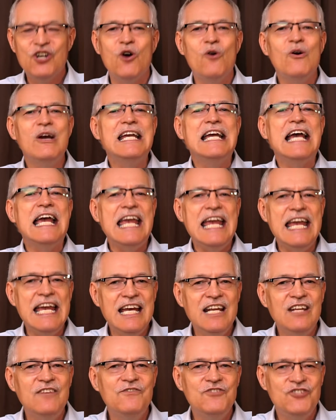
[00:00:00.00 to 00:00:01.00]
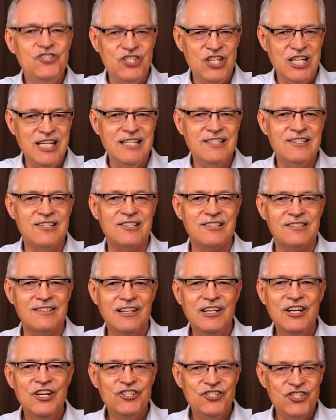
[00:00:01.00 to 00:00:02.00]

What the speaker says: going ahead of Jesus.